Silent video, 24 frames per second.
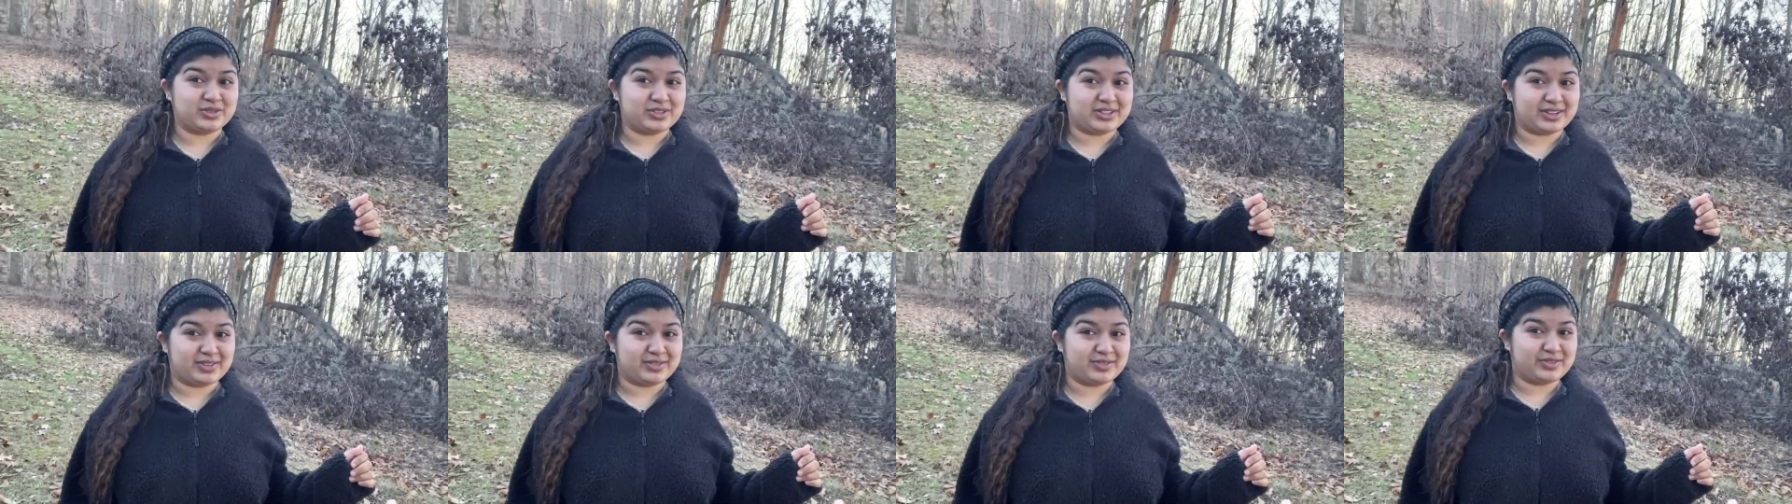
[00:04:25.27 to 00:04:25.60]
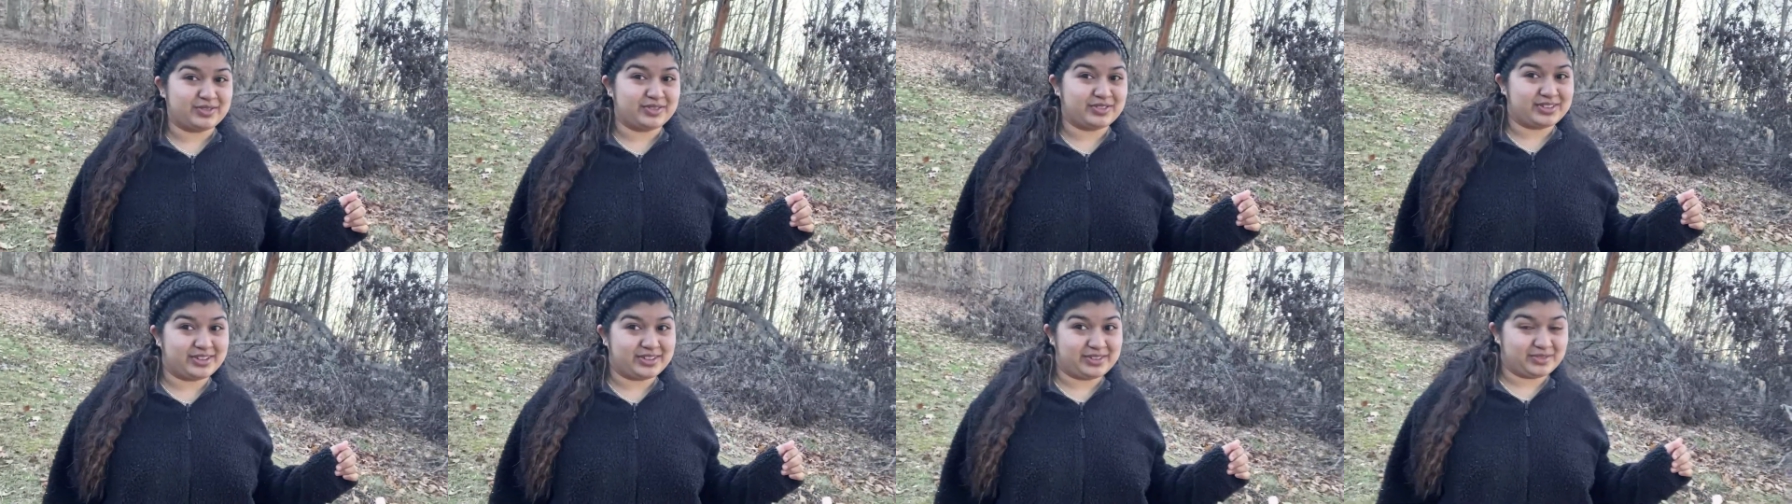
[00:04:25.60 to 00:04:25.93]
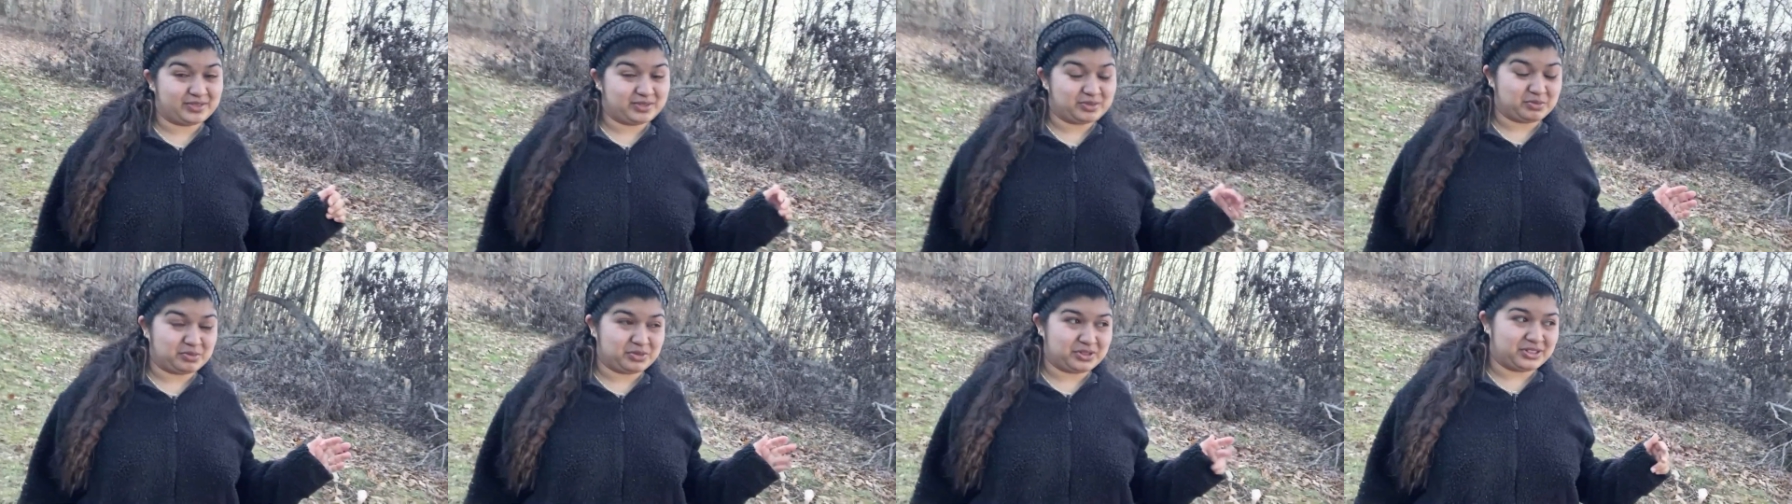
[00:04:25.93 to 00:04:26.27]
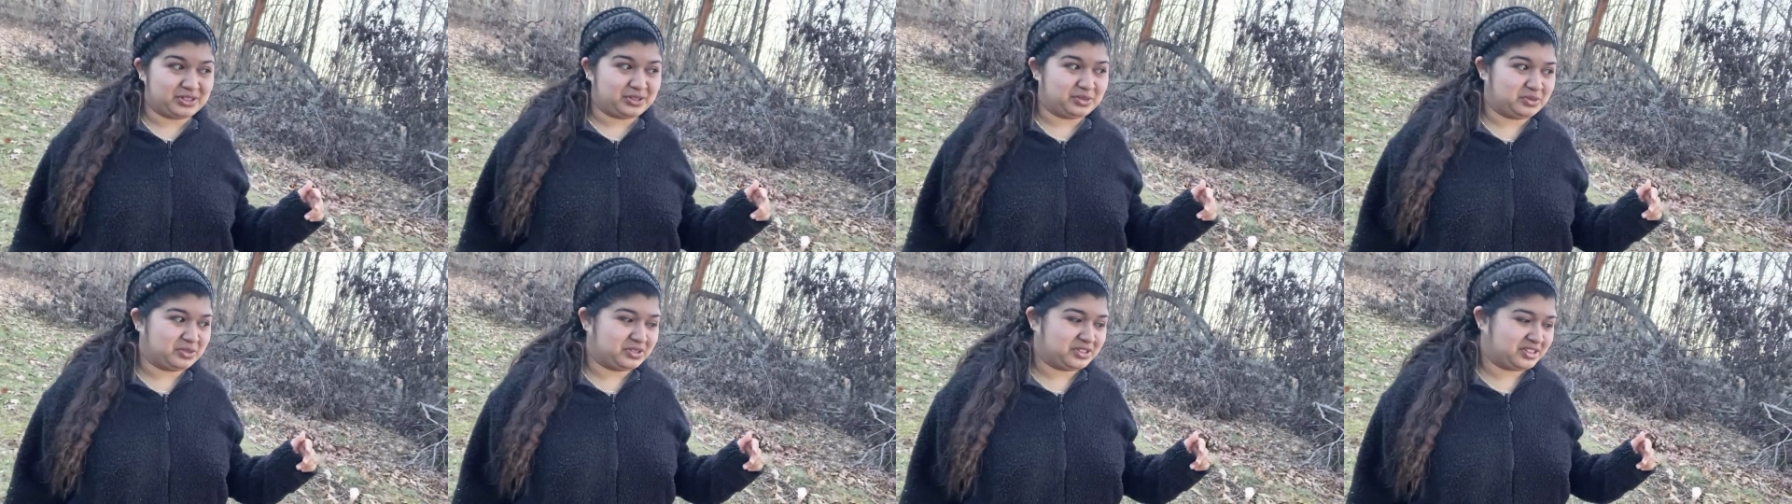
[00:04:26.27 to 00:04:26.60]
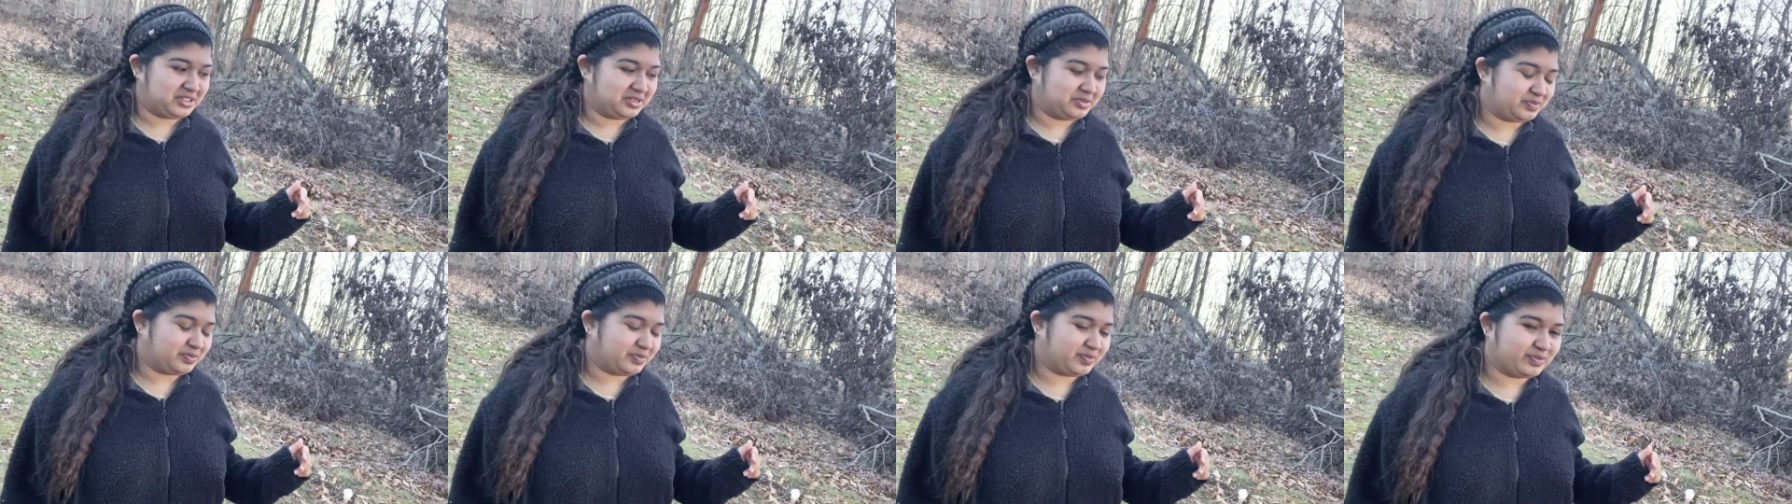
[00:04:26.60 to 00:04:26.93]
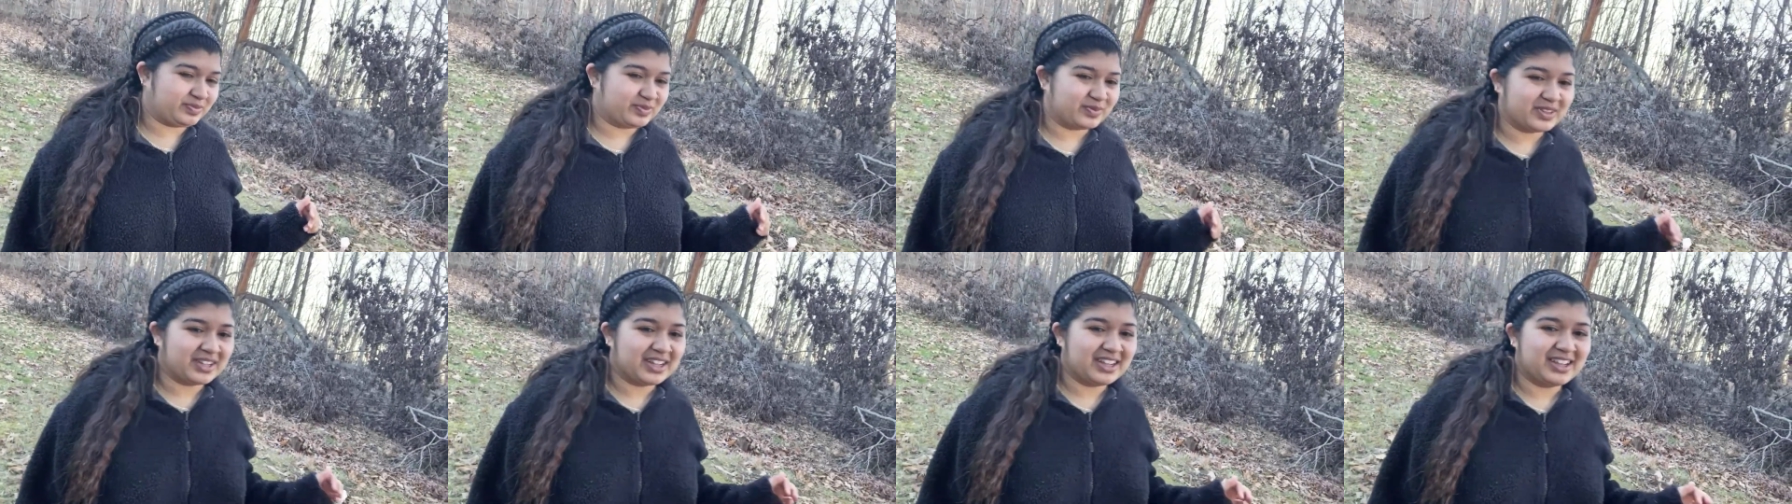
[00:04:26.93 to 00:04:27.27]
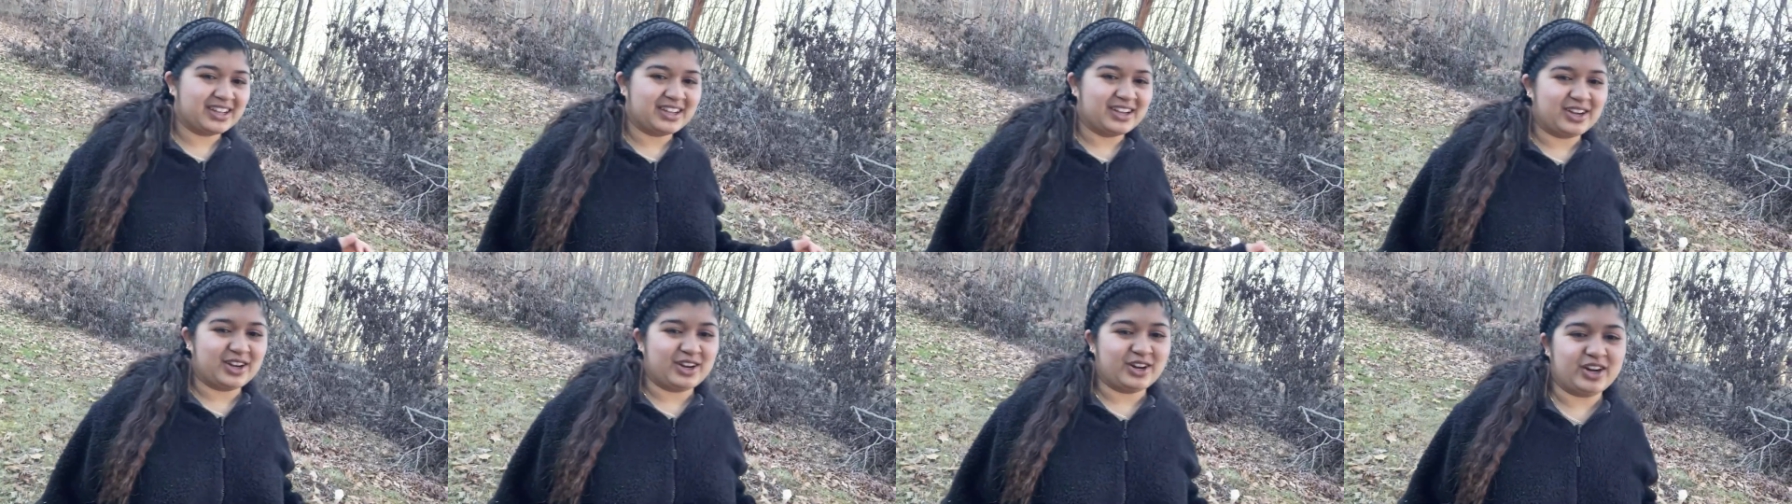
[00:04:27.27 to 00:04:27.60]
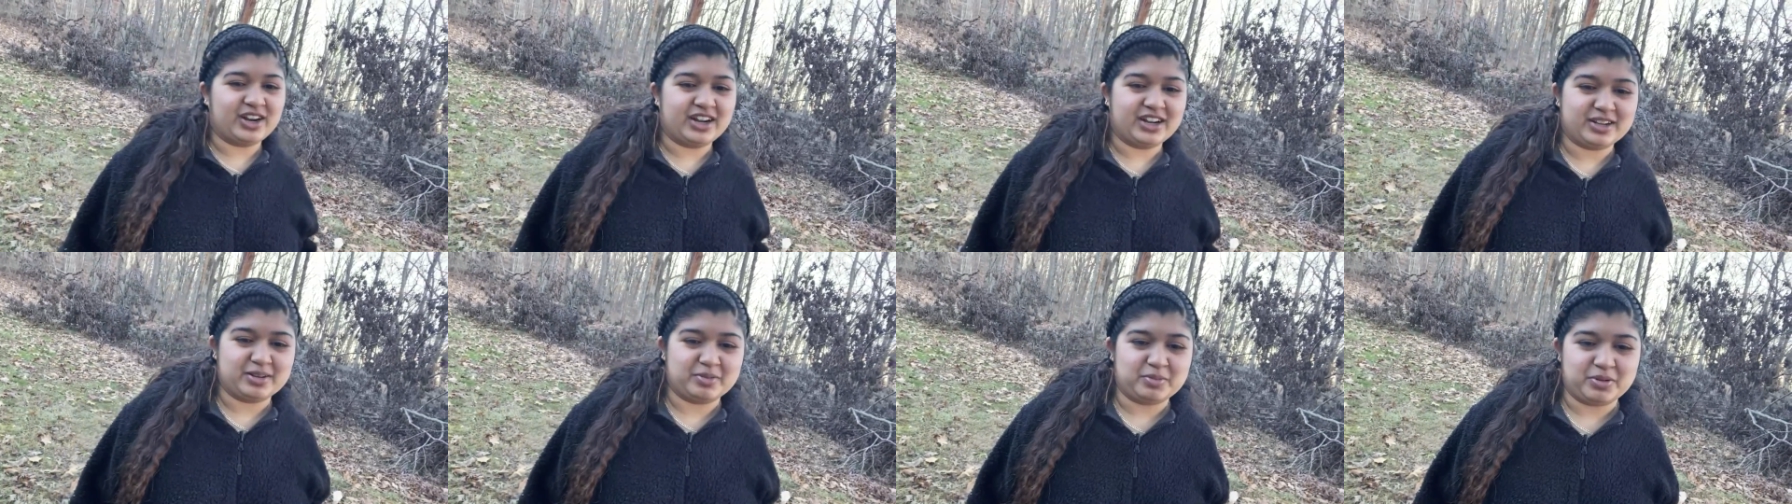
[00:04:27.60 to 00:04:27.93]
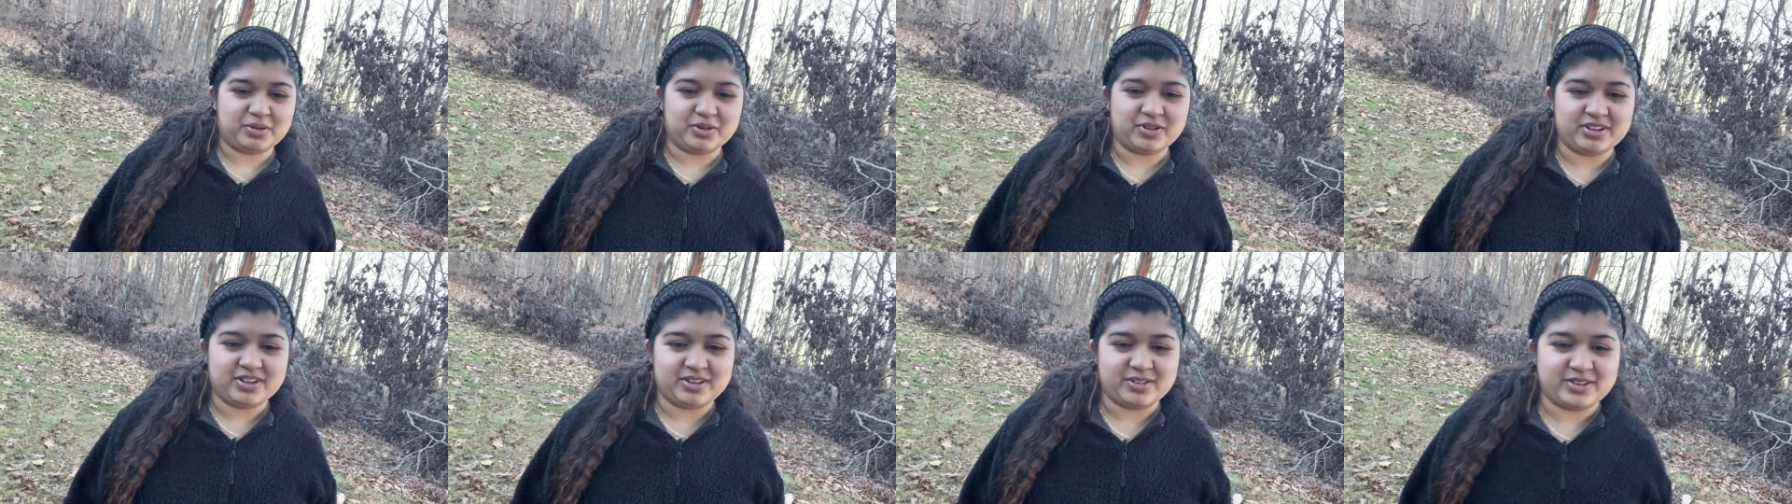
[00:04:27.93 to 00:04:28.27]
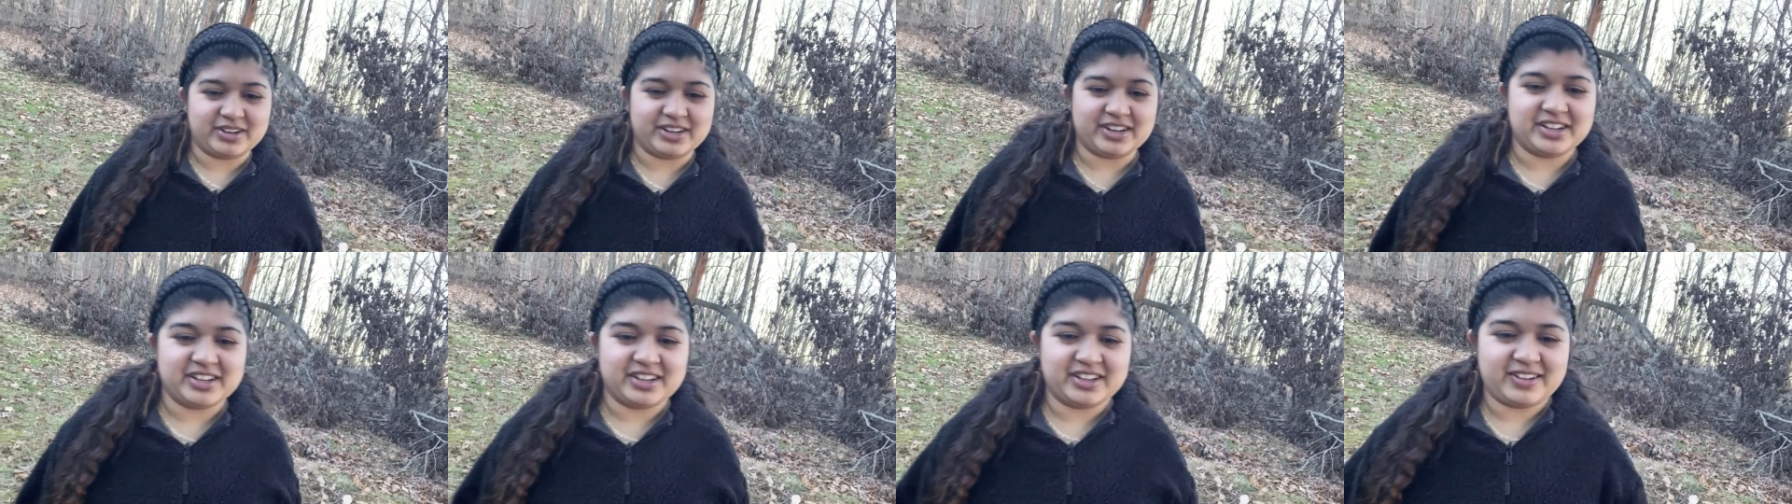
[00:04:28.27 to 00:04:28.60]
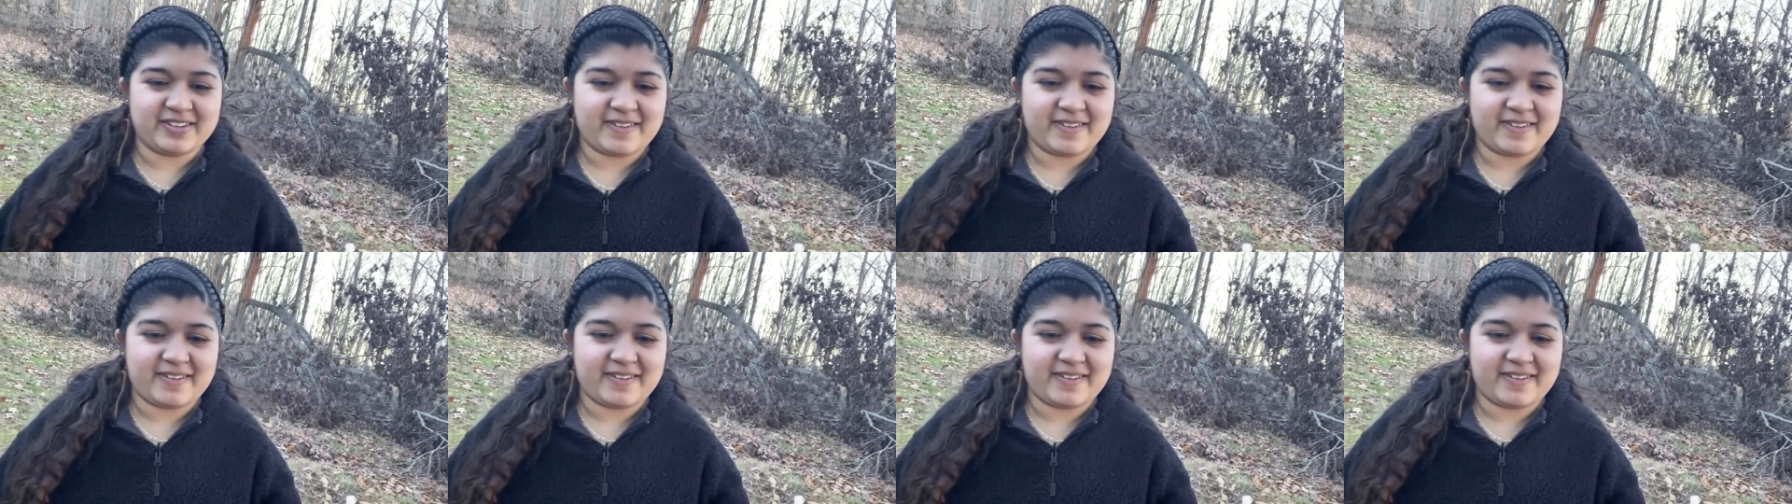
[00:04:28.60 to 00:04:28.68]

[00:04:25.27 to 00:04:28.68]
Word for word: was having flavor with me. What the fuck? All right, come on. Ready?